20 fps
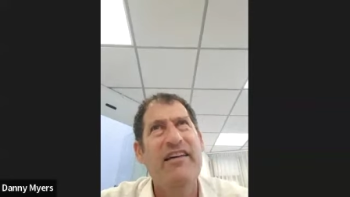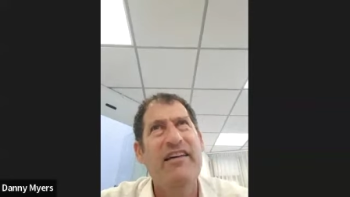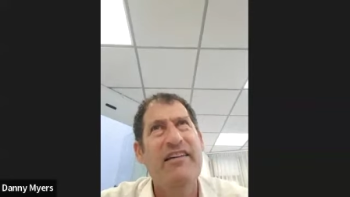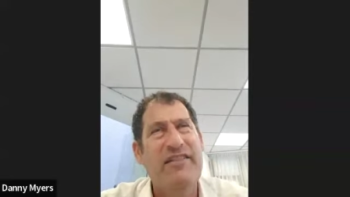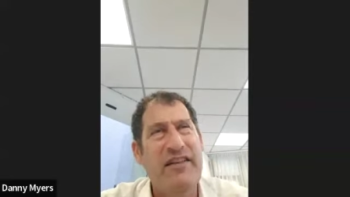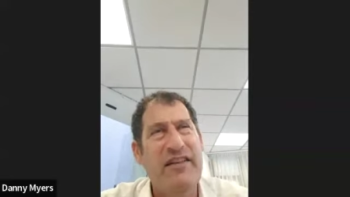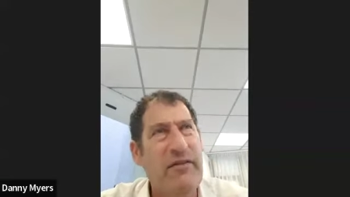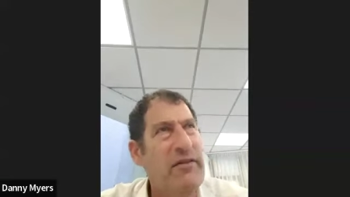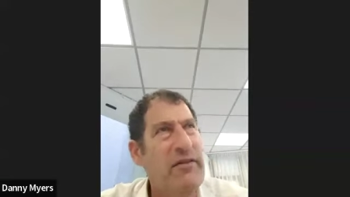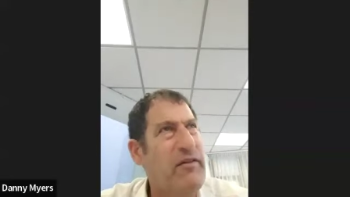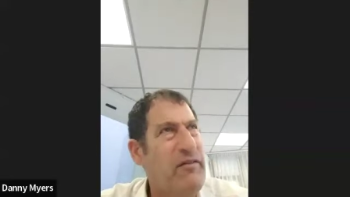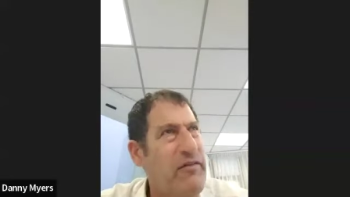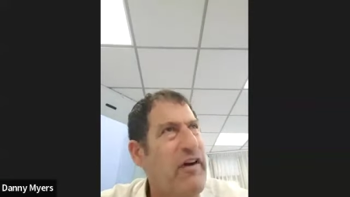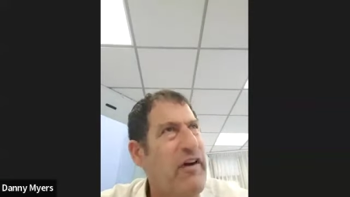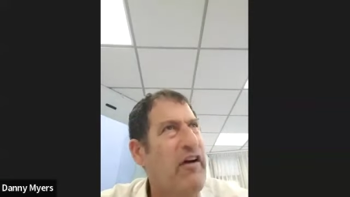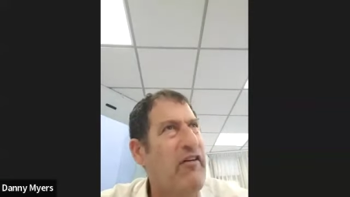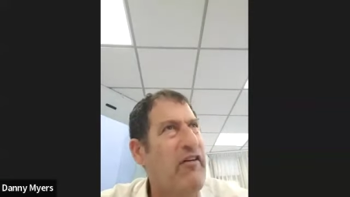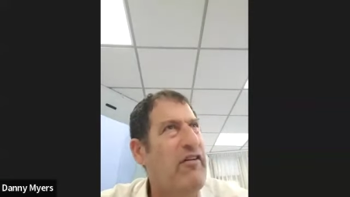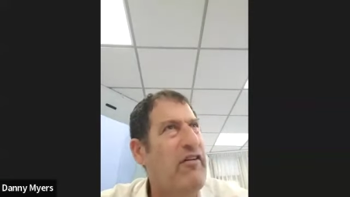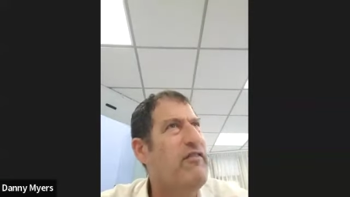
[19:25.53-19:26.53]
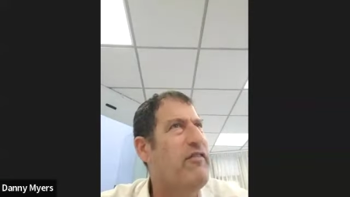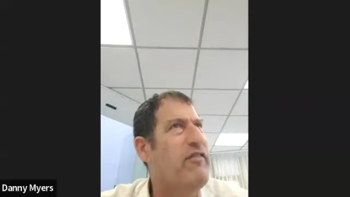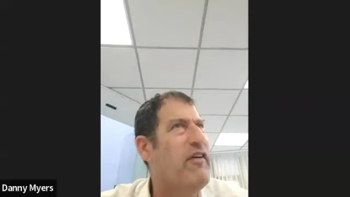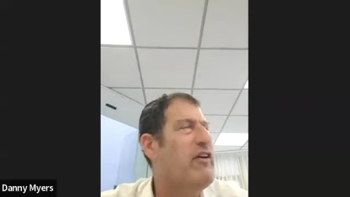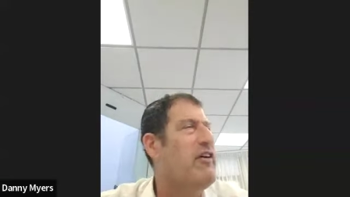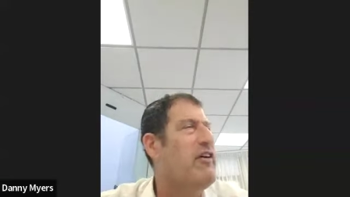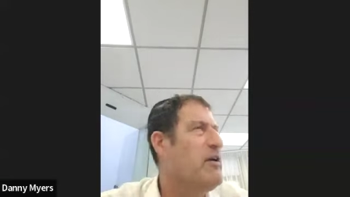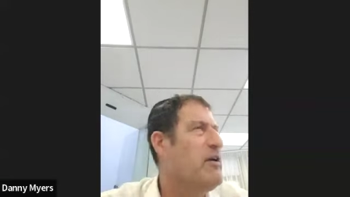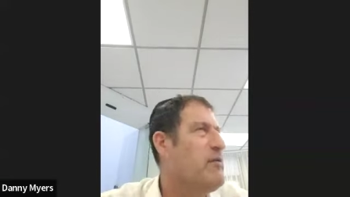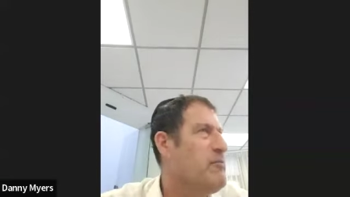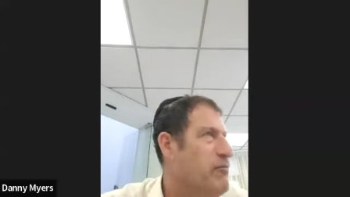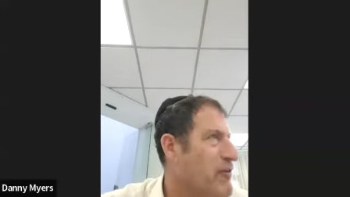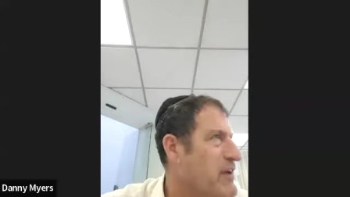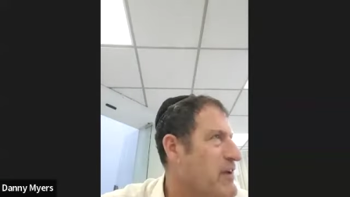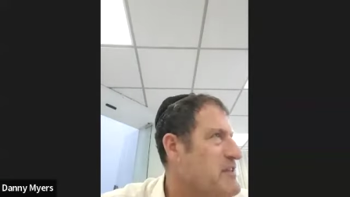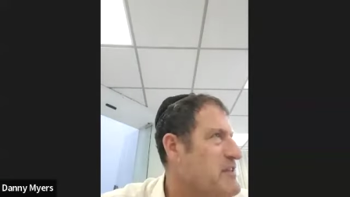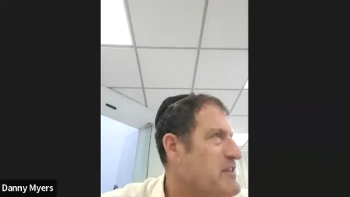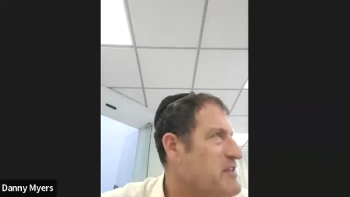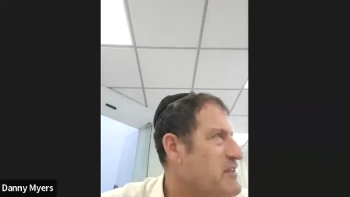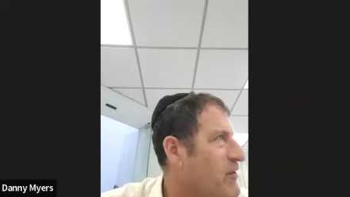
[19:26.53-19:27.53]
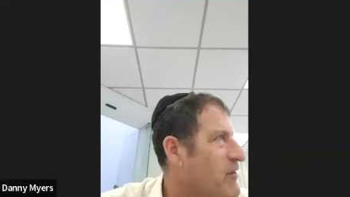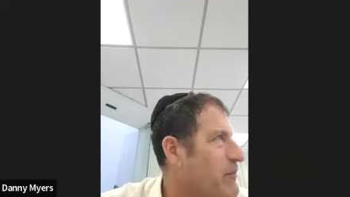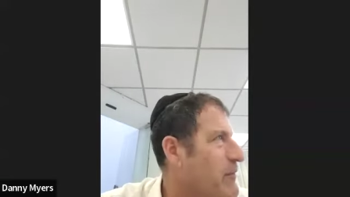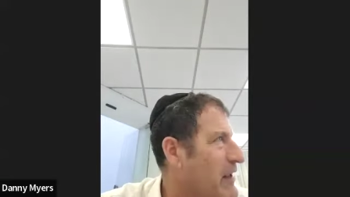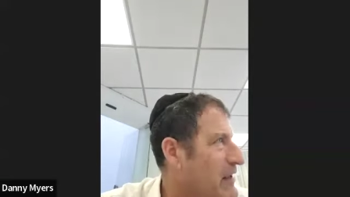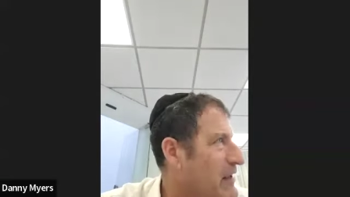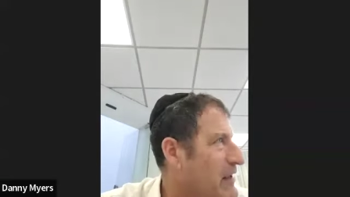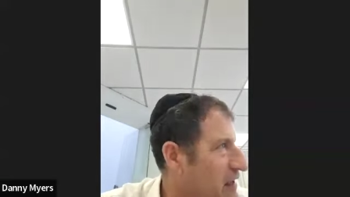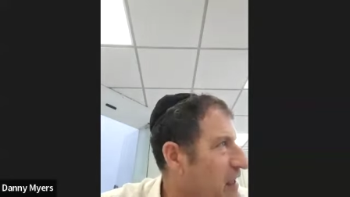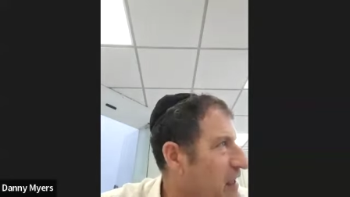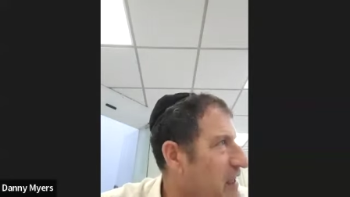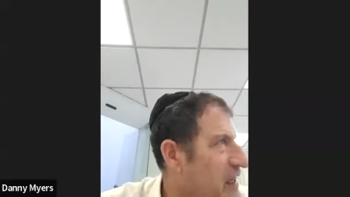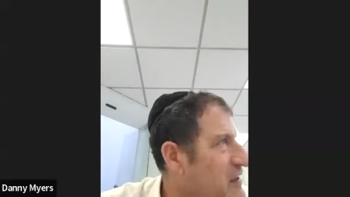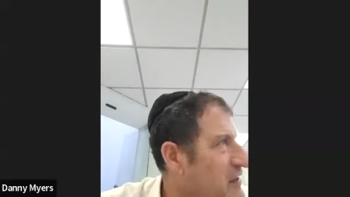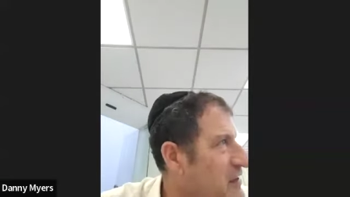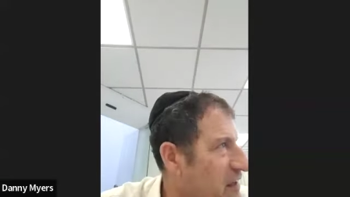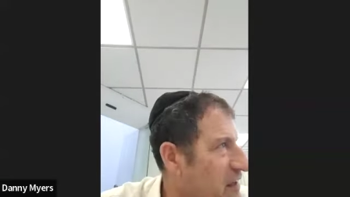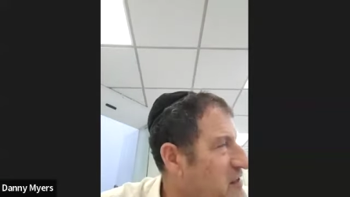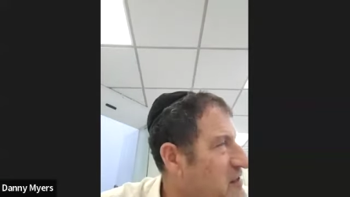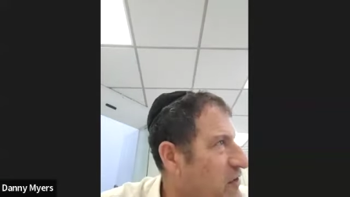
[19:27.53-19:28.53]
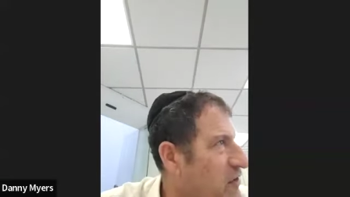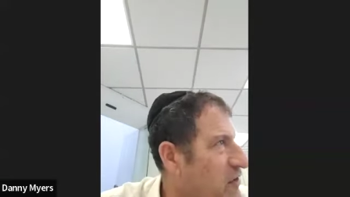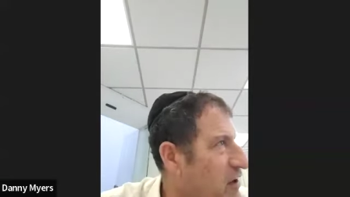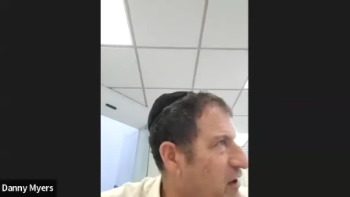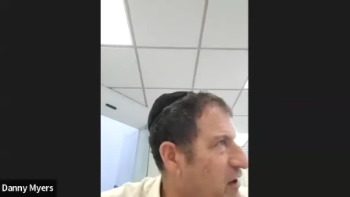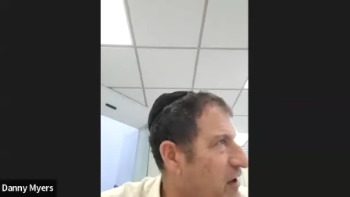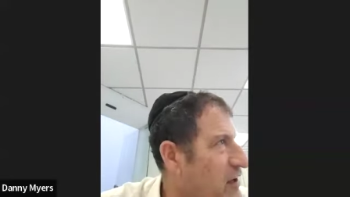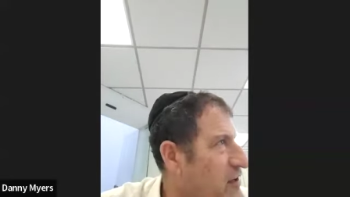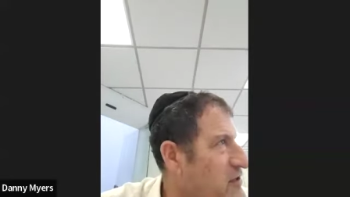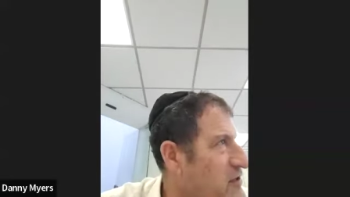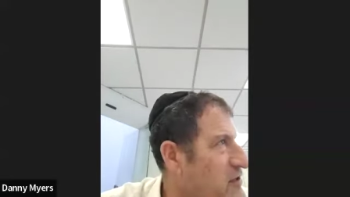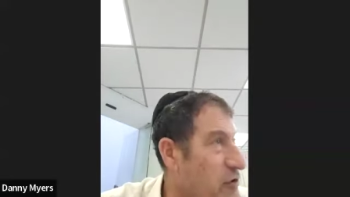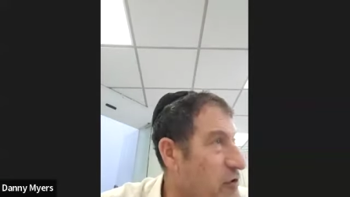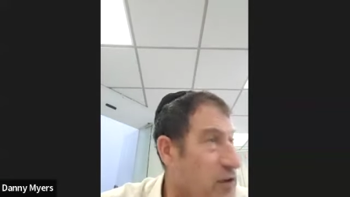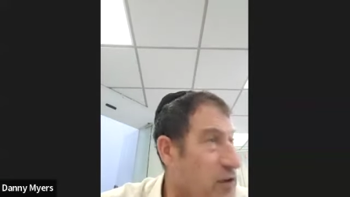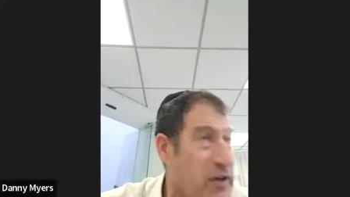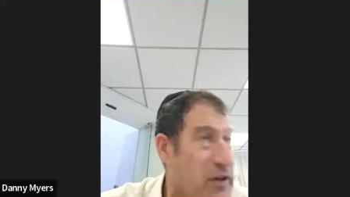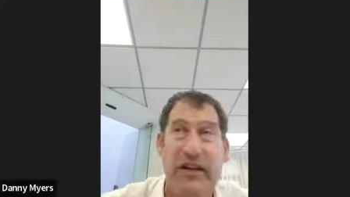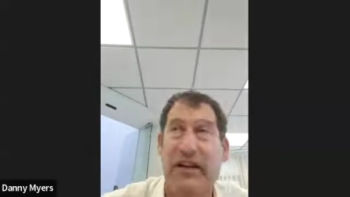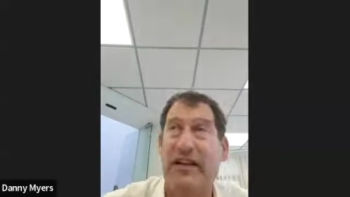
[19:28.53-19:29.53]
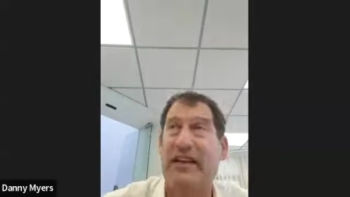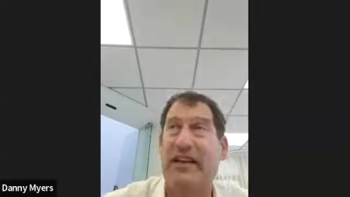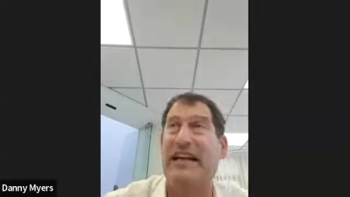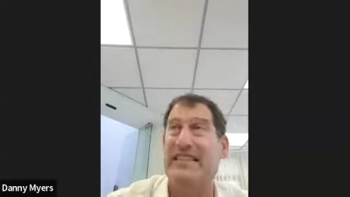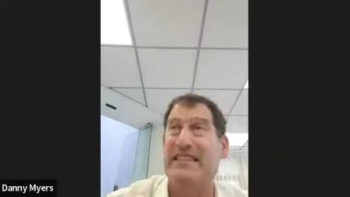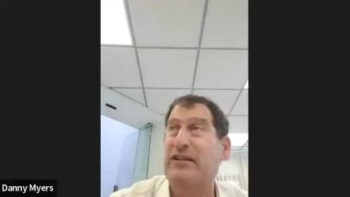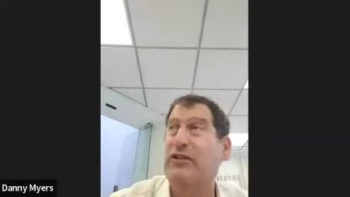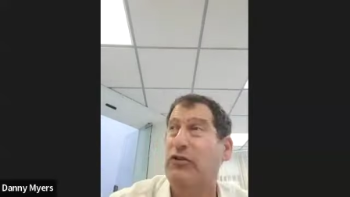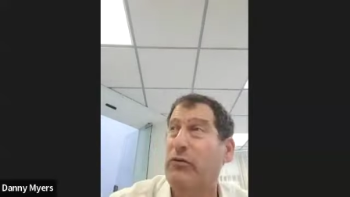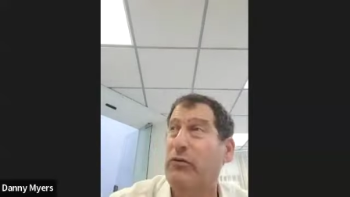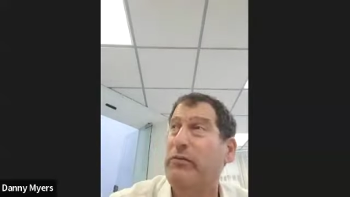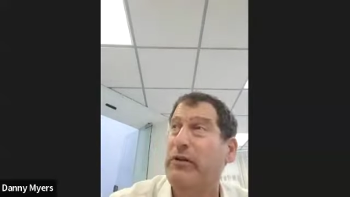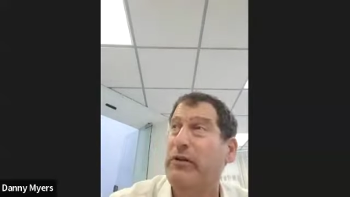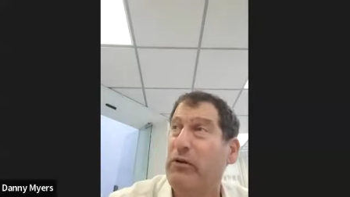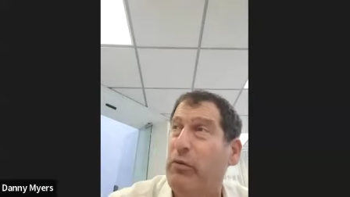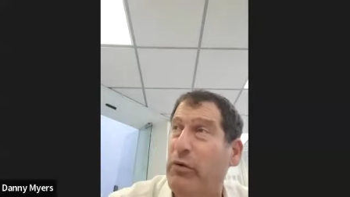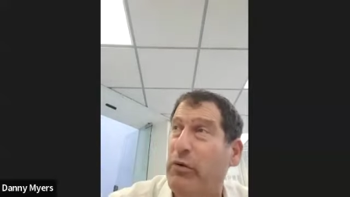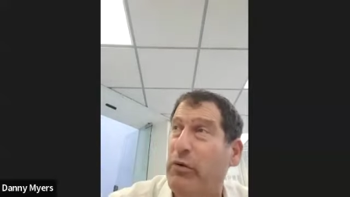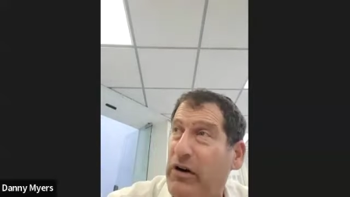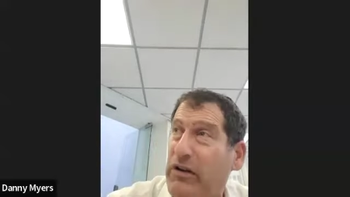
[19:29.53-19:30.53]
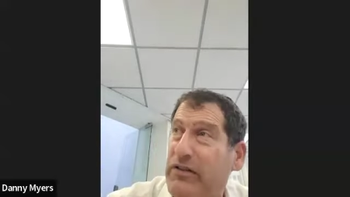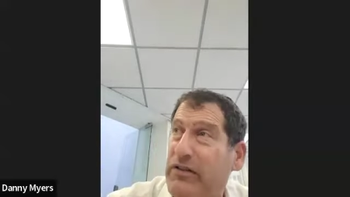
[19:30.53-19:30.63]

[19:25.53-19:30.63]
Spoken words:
Something very, very impressive about the chinuch that's going on. So in the Dati Lomi world,